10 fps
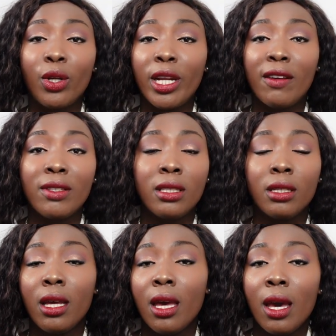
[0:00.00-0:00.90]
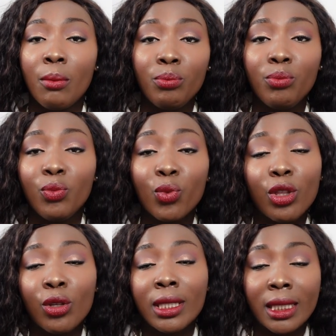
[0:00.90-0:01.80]
You don't have to,
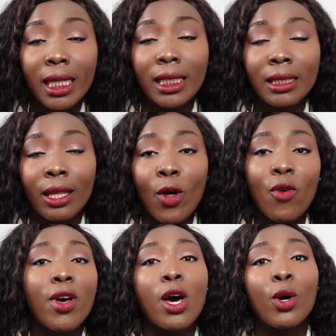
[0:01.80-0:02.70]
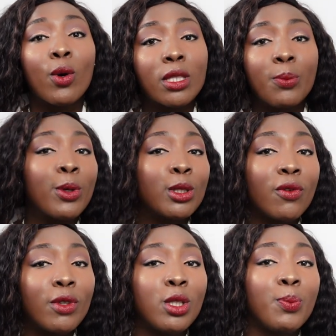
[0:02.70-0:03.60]
with your sick self, go to the post
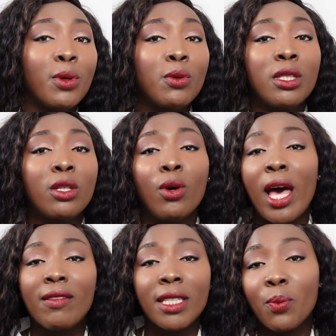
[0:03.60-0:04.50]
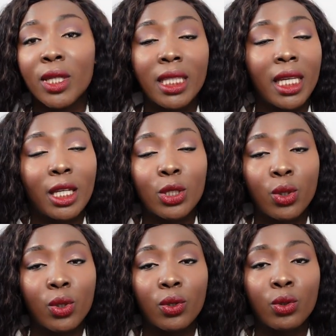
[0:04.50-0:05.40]
office to post it or have someone take it
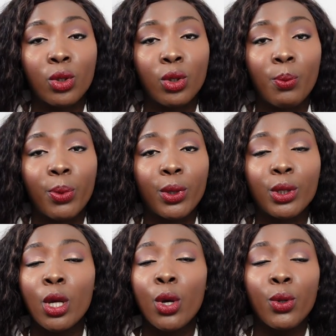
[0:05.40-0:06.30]
to your boss.